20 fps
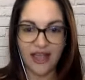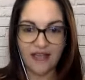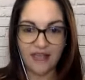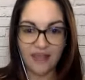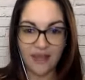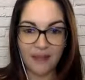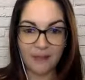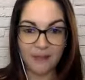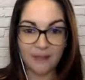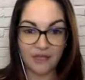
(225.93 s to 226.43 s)

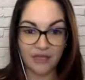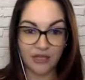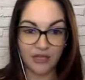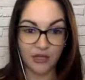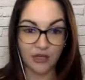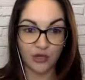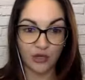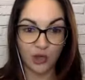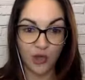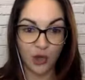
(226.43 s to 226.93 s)
that
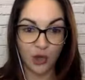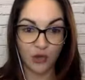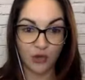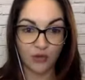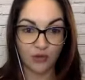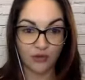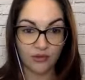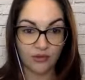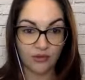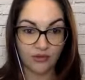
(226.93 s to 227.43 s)
particular goal?
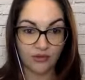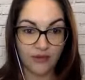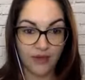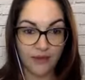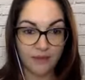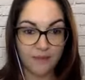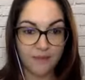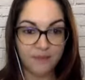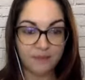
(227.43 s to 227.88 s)
Yeah.